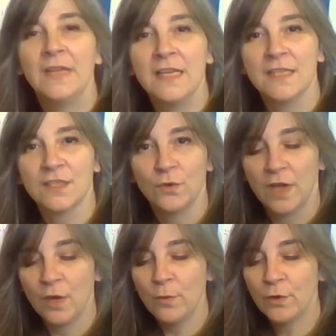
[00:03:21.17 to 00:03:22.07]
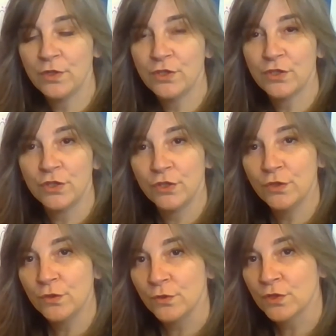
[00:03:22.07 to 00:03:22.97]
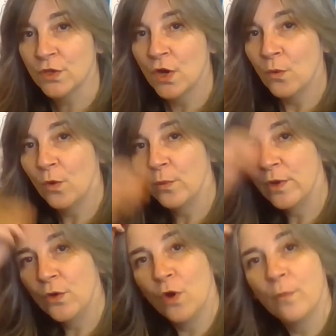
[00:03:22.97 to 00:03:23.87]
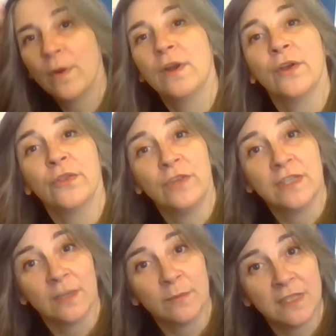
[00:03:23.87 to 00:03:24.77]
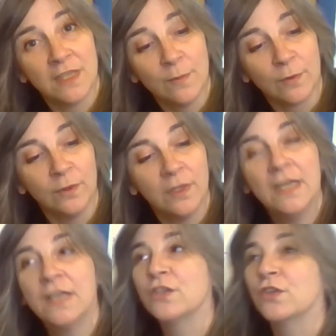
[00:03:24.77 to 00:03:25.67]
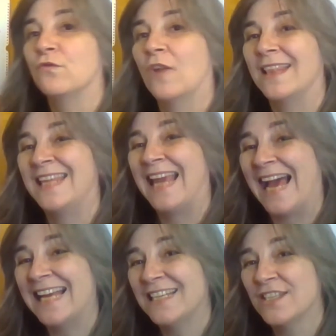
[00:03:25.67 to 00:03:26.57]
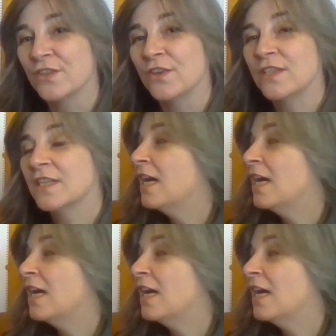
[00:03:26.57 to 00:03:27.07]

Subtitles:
so now we're going to use what we know about our 3 times table to write the answers